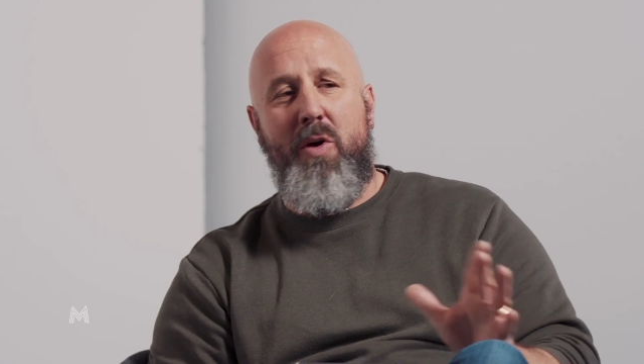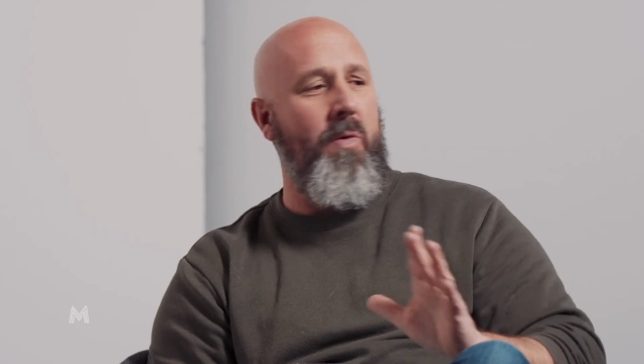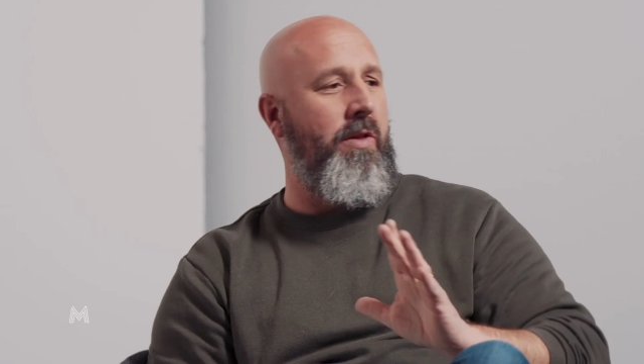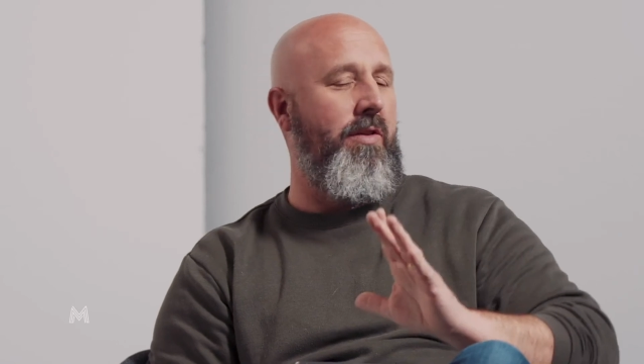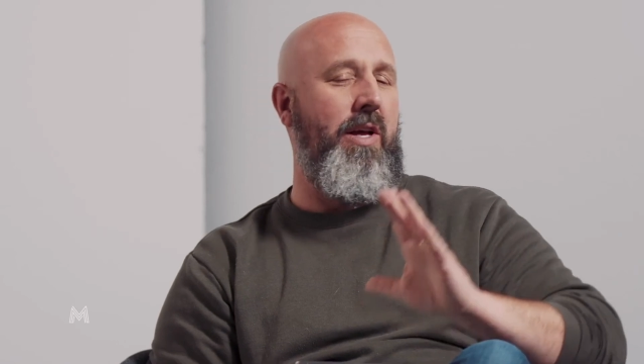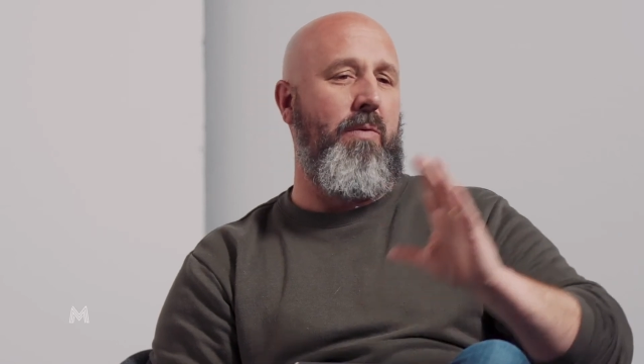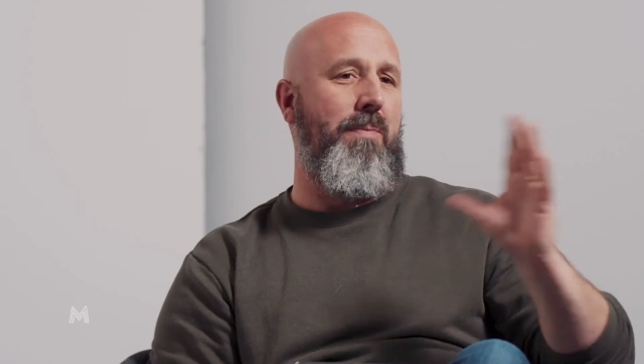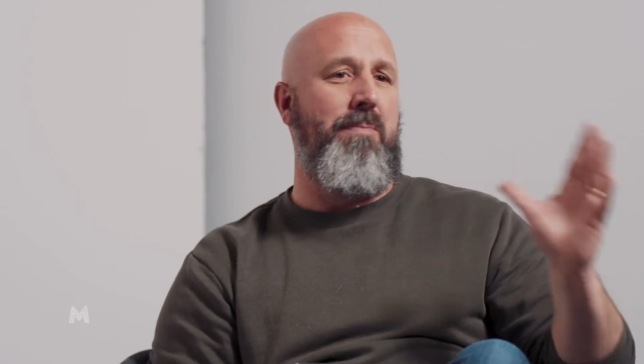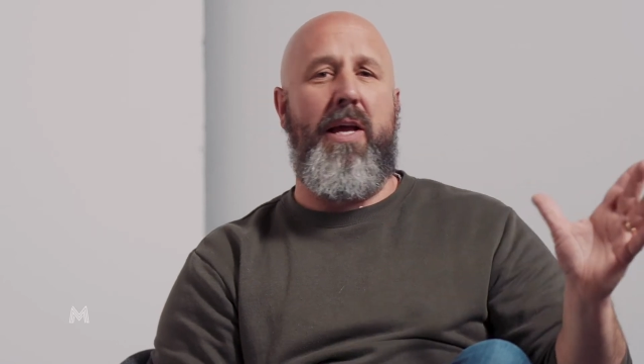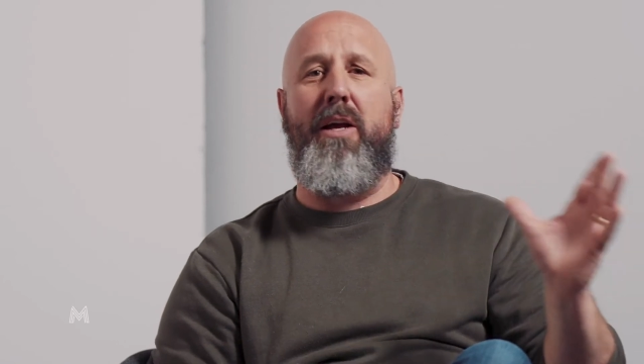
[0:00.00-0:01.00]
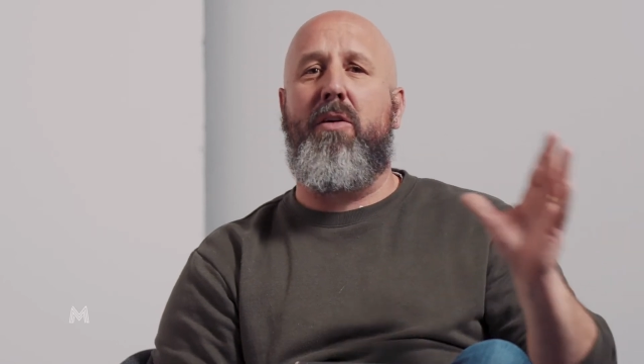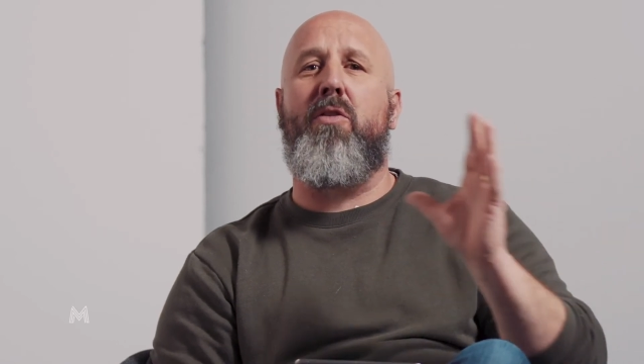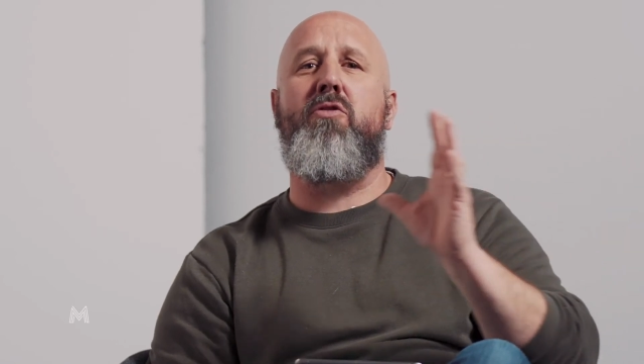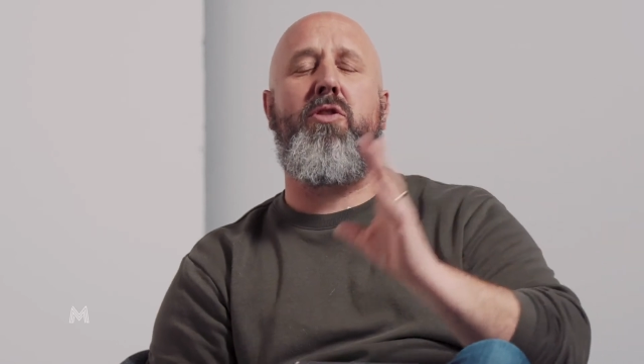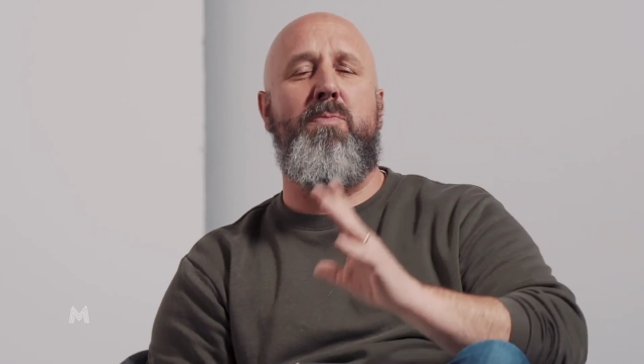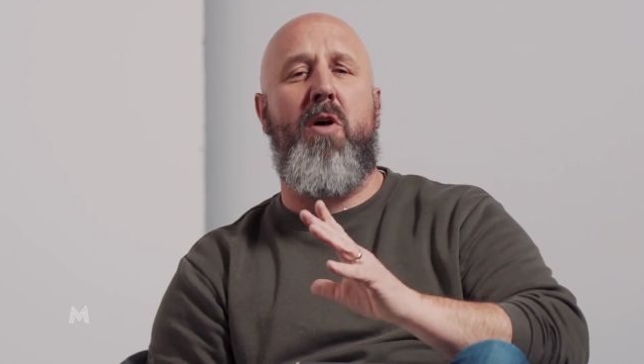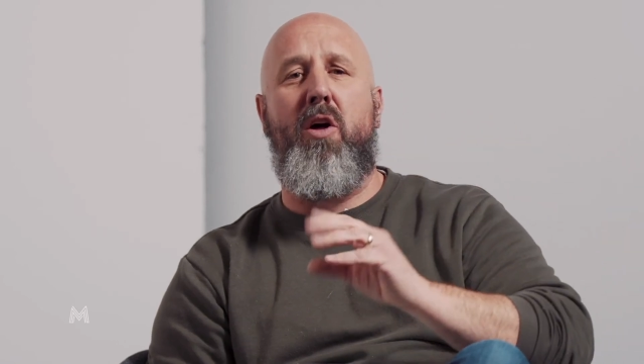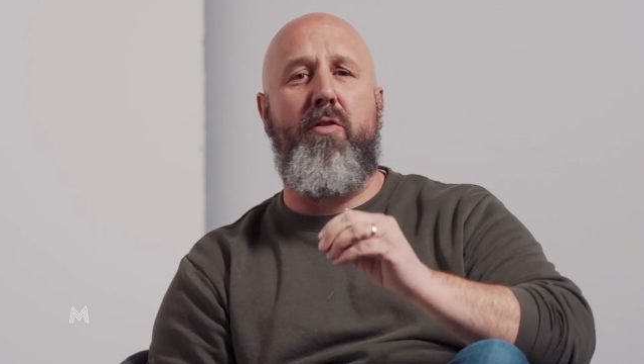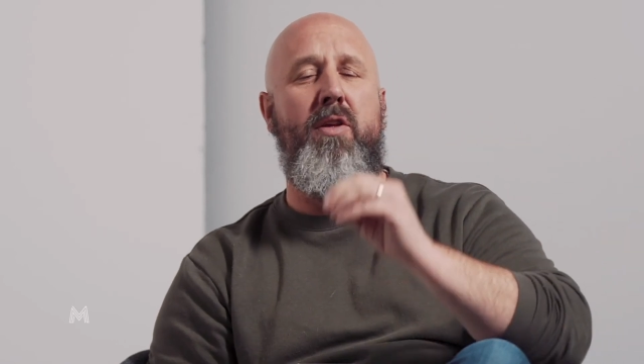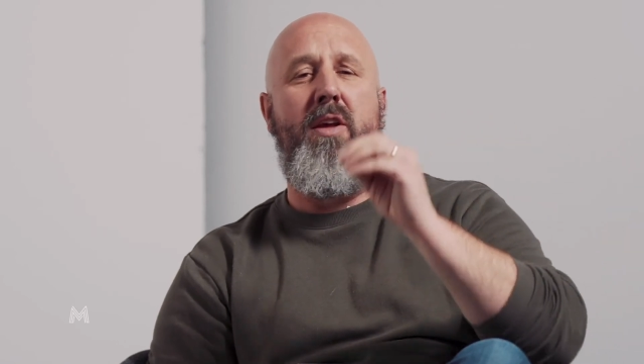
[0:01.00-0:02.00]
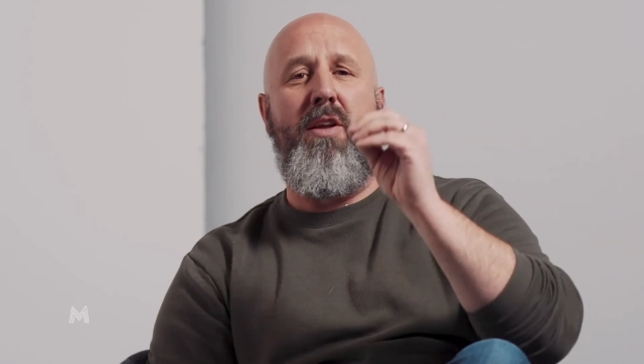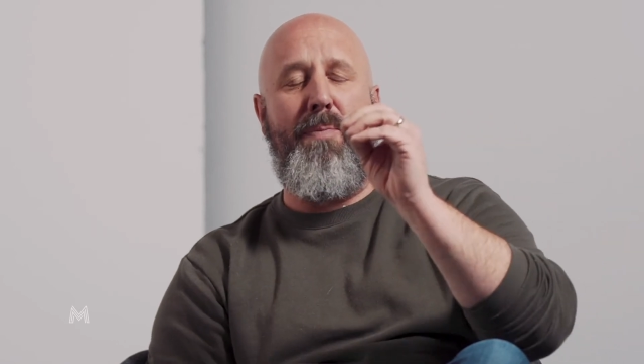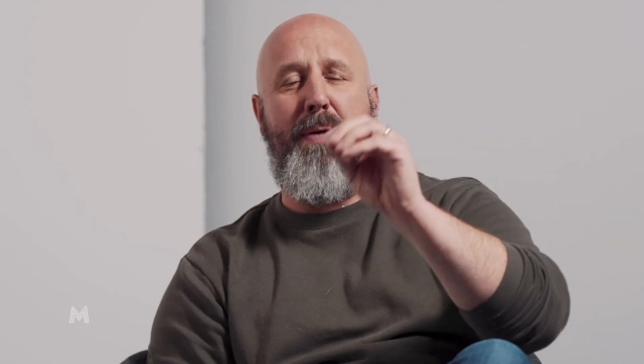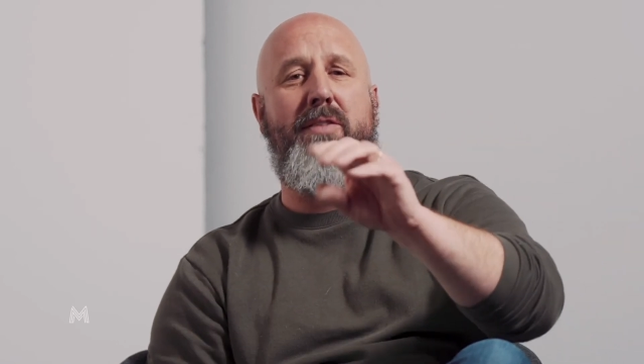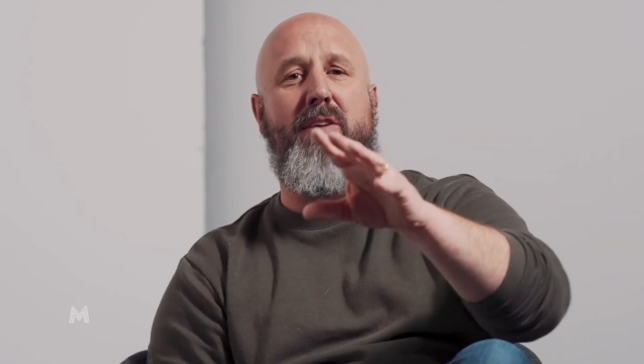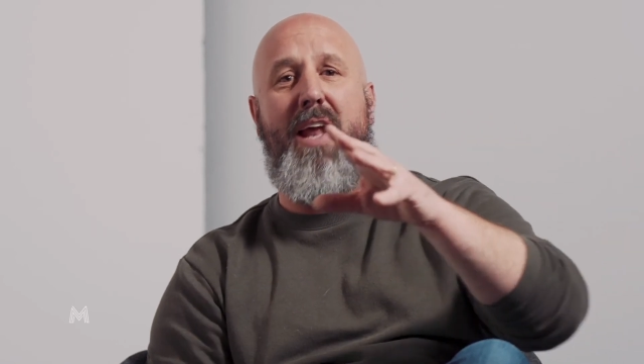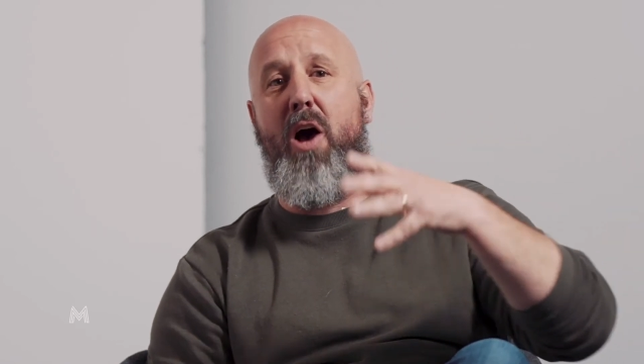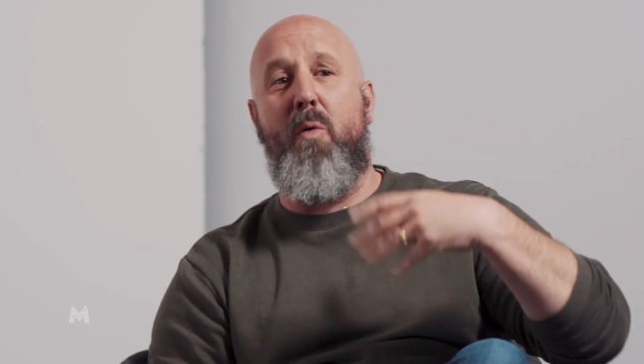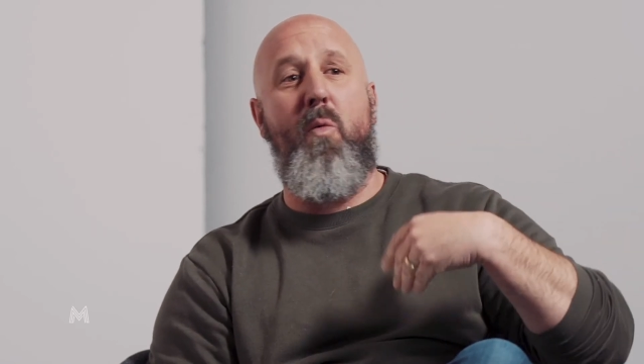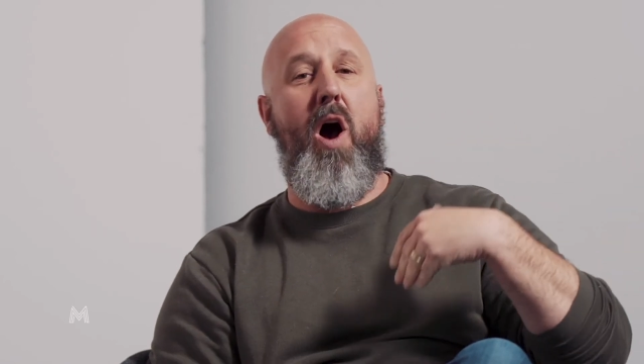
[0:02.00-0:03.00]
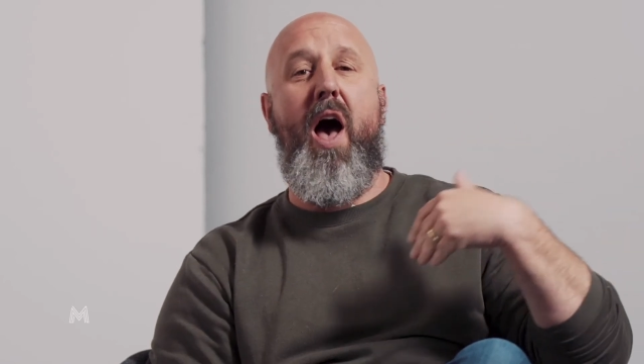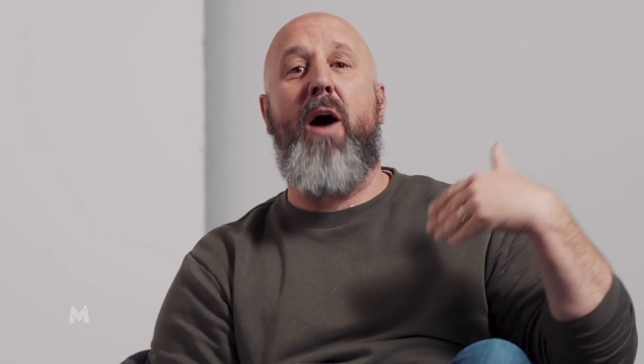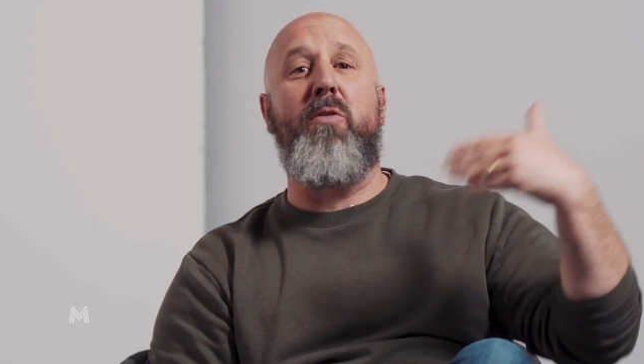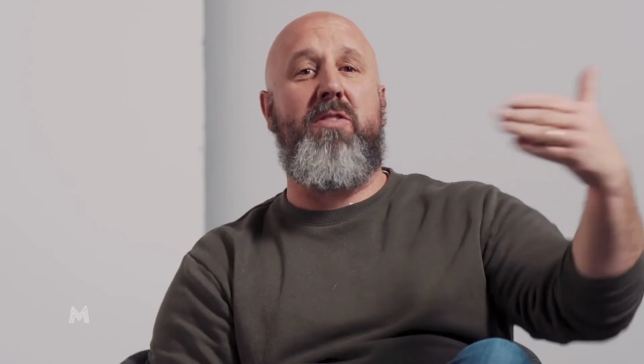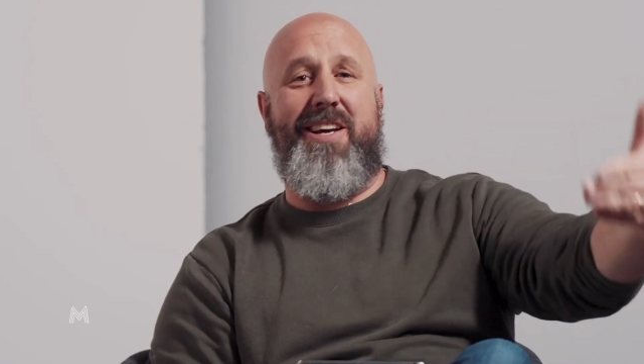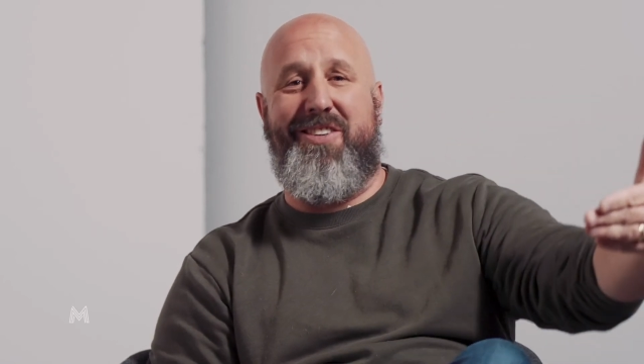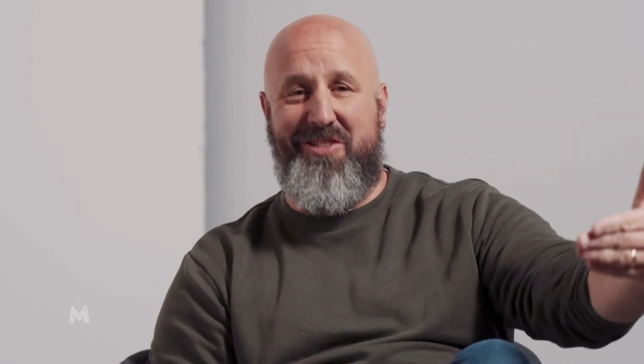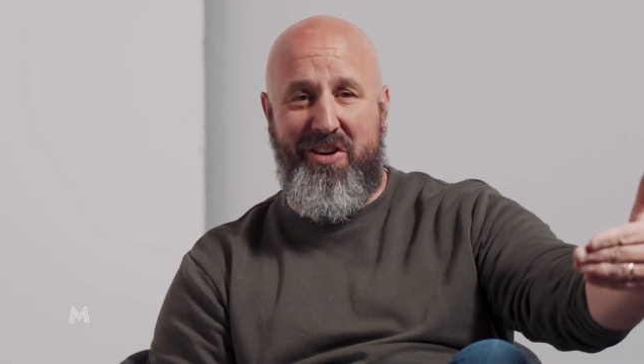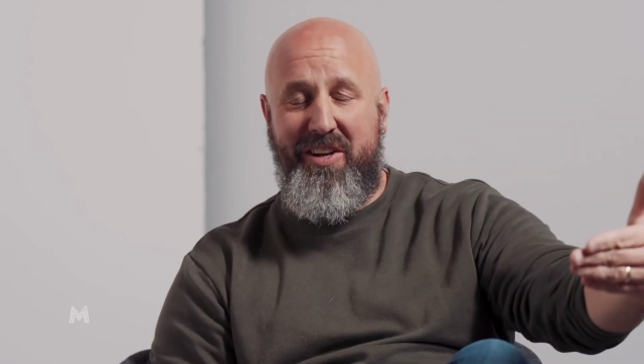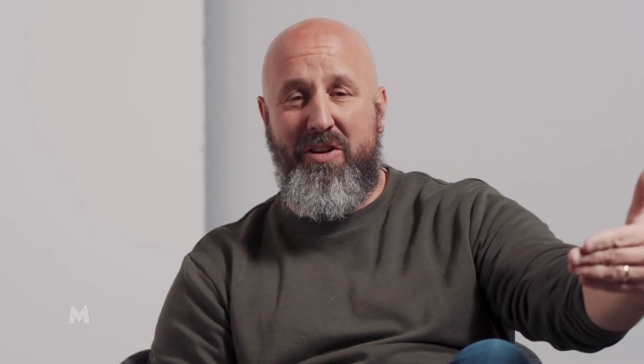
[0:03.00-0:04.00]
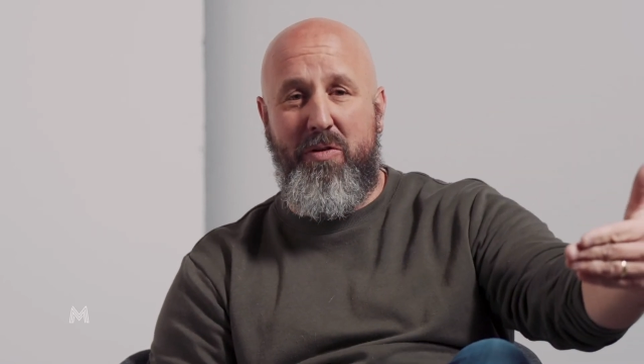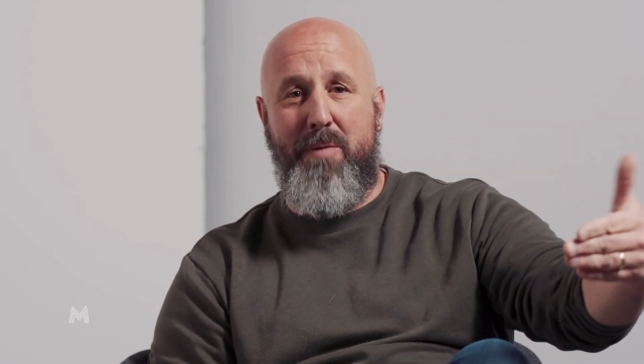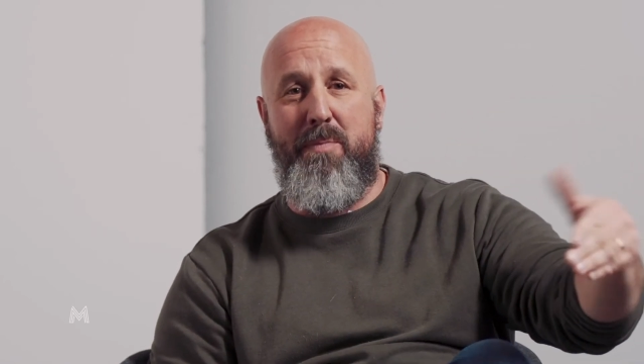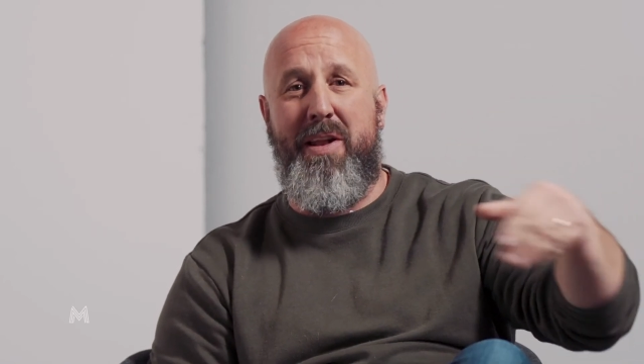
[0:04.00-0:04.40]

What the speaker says: Whether they were big or small depends on how outsiders look into it.